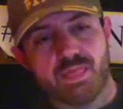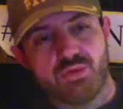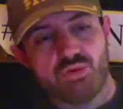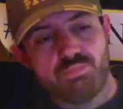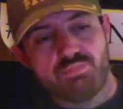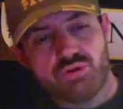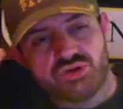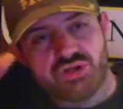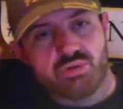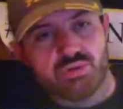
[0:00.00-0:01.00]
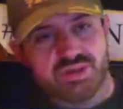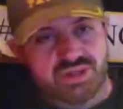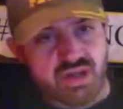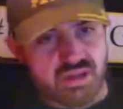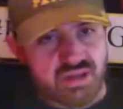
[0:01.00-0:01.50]
you're pushing your
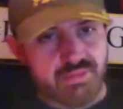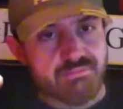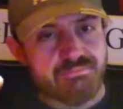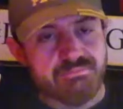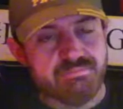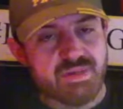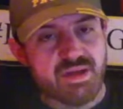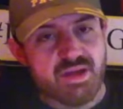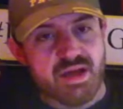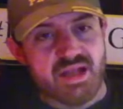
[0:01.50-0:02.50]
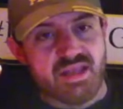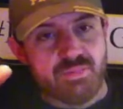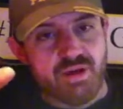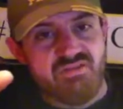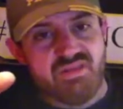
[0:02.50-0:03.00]
religion onto them and
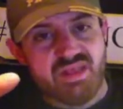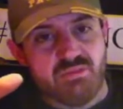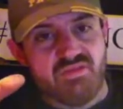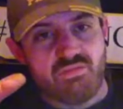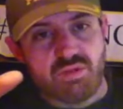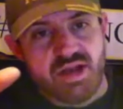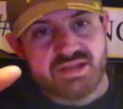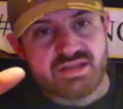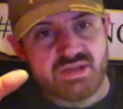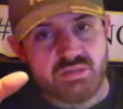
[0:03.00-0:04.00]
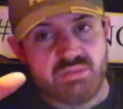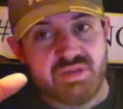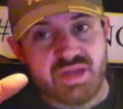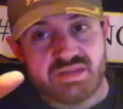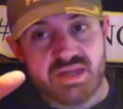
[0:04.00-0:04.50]
depriving them of rights as human
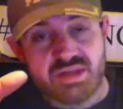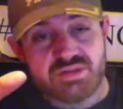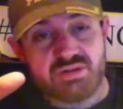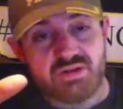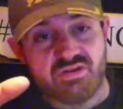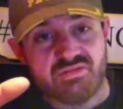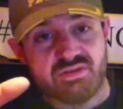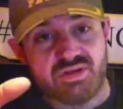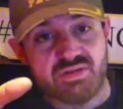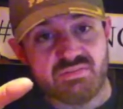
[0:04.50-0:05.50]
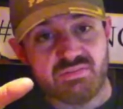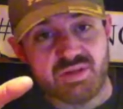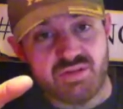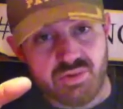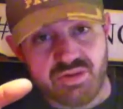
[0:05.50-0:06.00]
beings they deserved
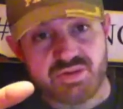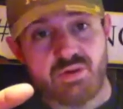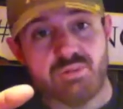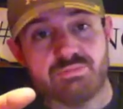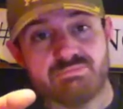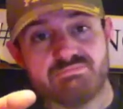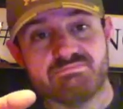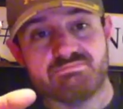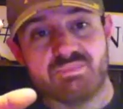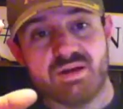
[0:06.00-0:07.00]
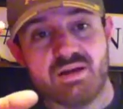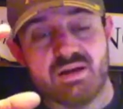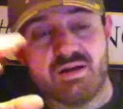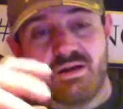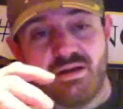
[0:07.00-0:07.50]
in doing so.
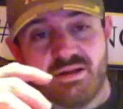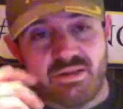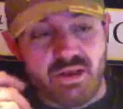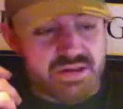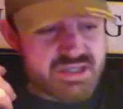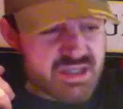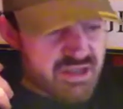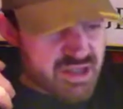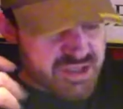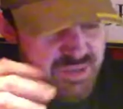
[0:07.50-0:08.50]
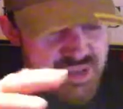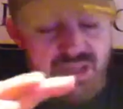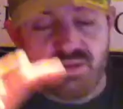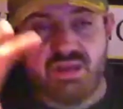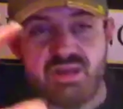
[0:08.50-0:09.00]
Now, I said the
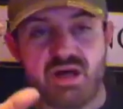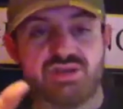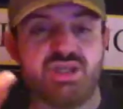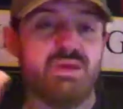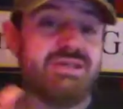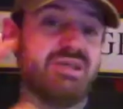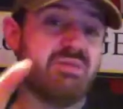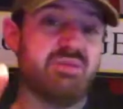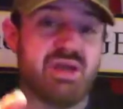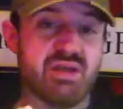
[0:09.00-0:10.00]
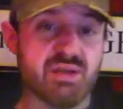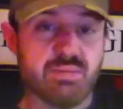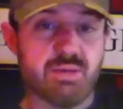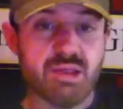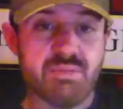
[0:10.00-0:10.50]
LGBT community had a little
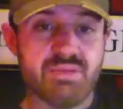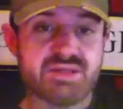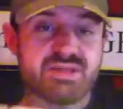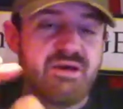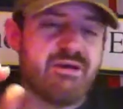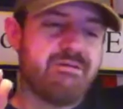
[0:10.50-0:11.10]
bit of blame in this.